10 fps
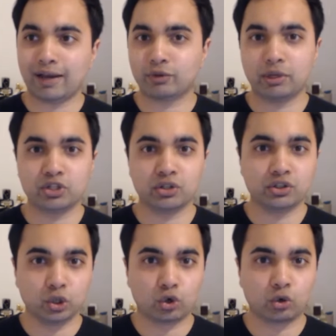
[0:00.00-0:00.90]
I haven't
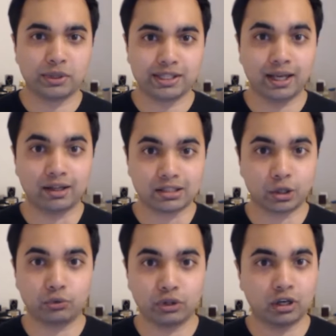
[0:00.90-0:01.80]
mentioned Diorum Intense.
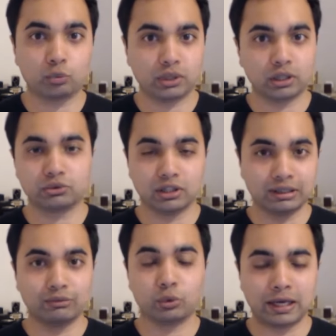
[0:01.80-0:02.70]
I don't think I would be able to
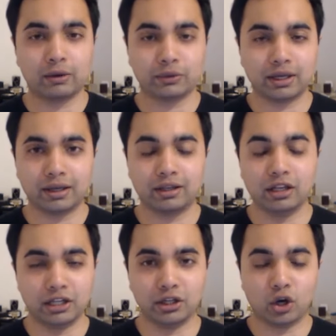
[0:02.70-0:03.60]
live without that
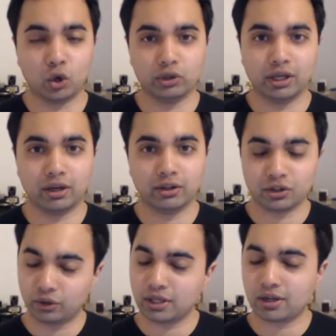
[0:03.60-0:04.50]
in a whole year.
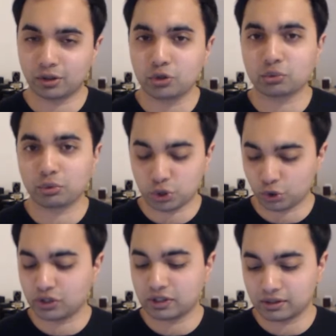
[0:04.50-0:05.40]
So yeah, those are my
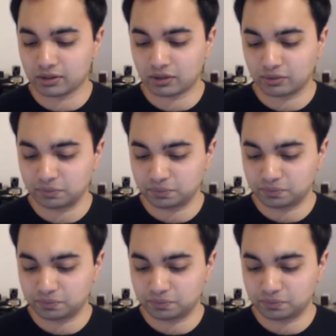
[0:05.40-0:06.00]
choices.